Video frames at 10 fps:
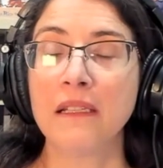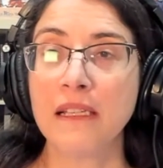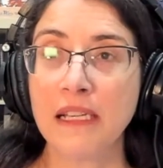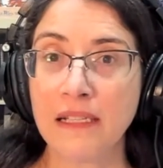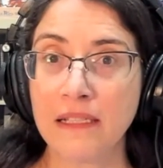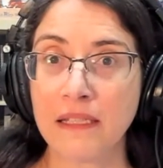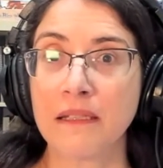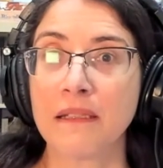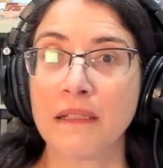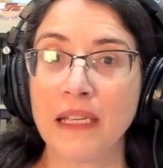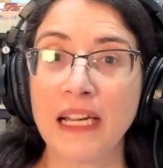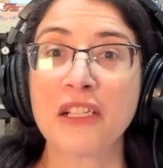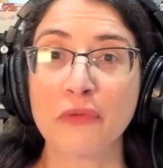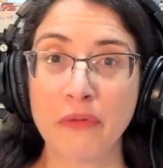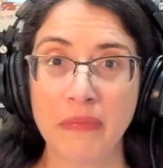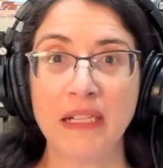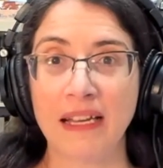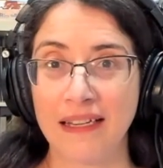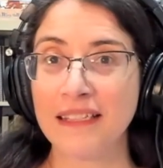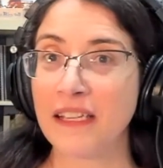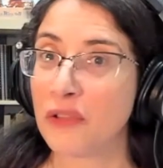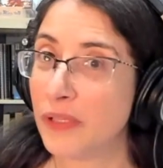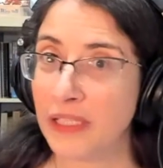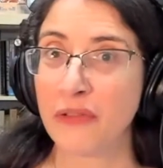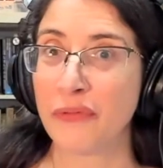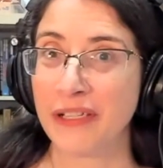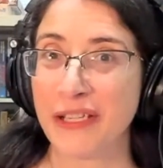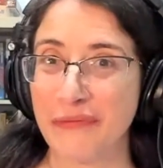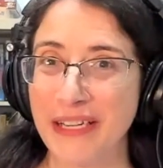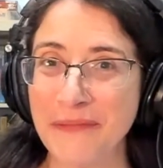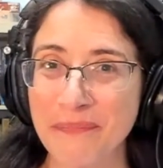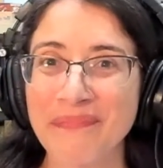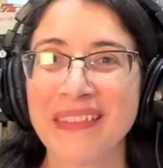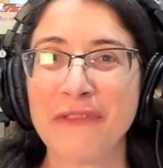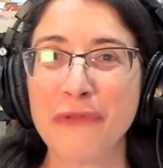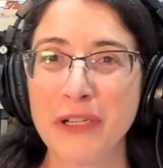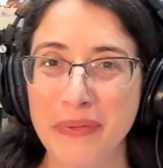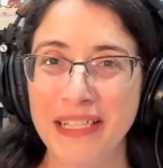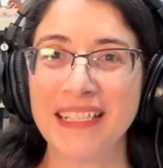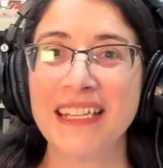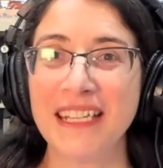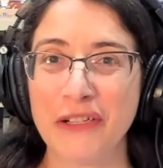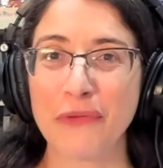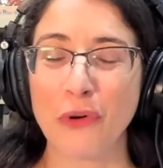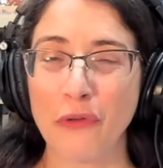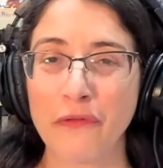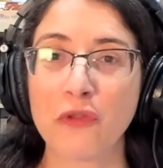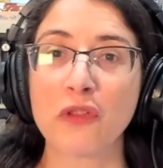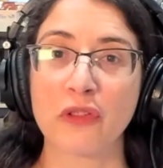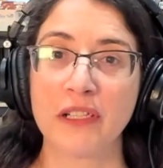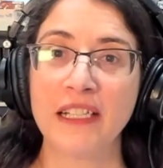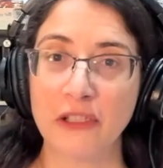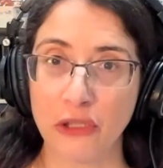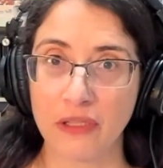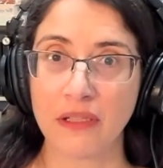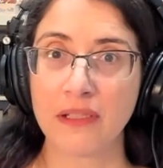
it's extremely likely that 2023 will be the year of consolidation,